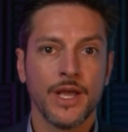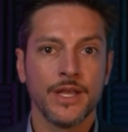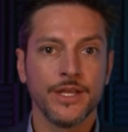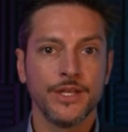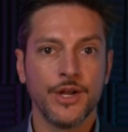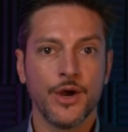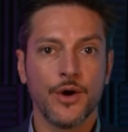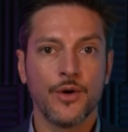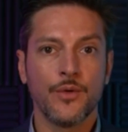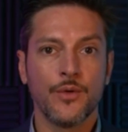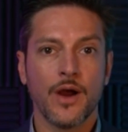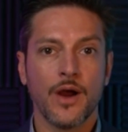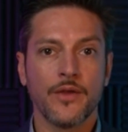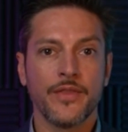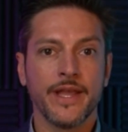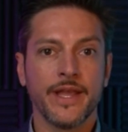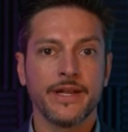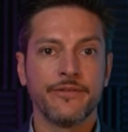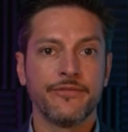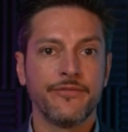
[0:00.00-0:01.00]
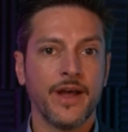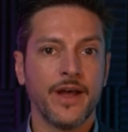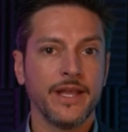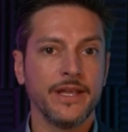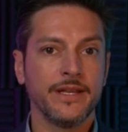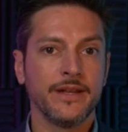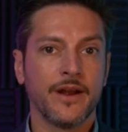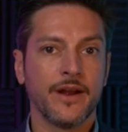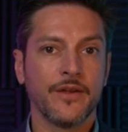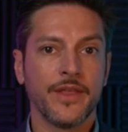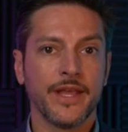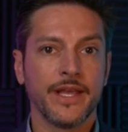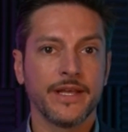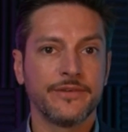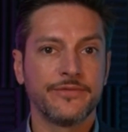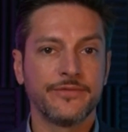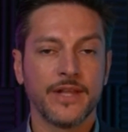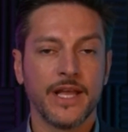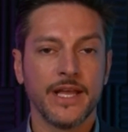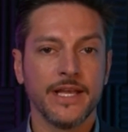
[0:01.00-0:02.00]
Are they going to fight? Are they going to
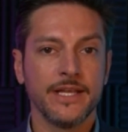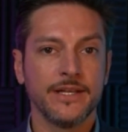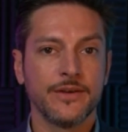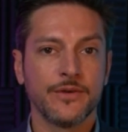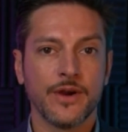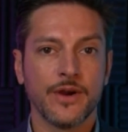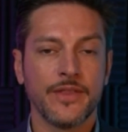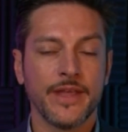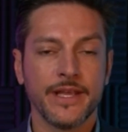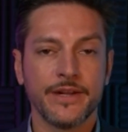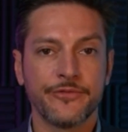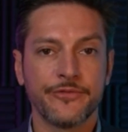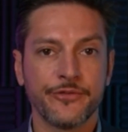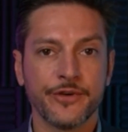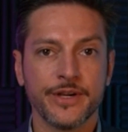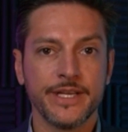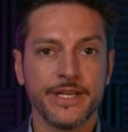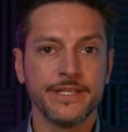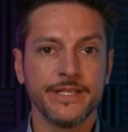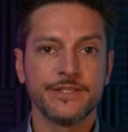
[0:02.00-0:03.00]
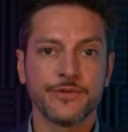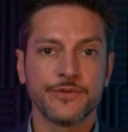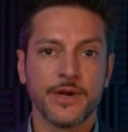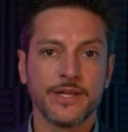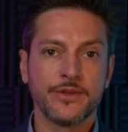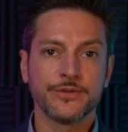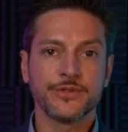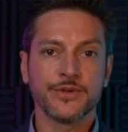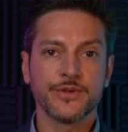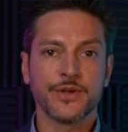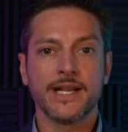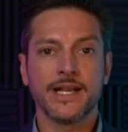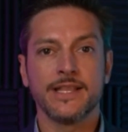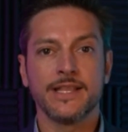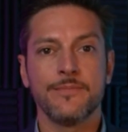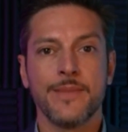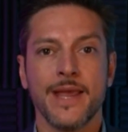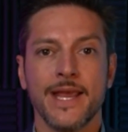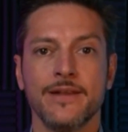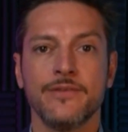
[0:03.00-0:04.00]
flight? Or are they going to freeze? Right? Those are kind of the
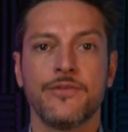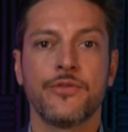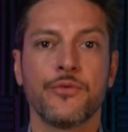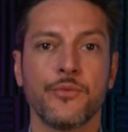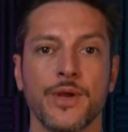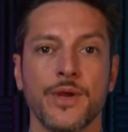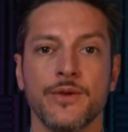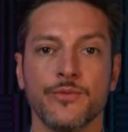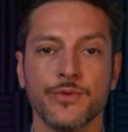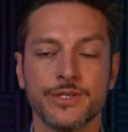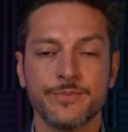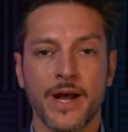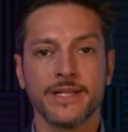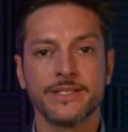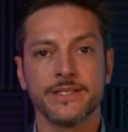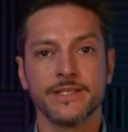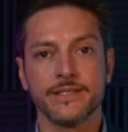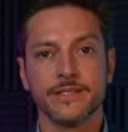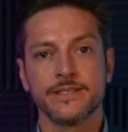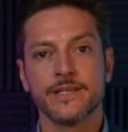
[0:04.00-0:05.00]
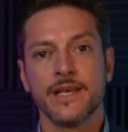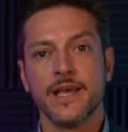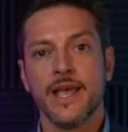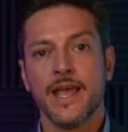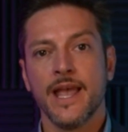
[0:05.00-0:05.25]
main three responses.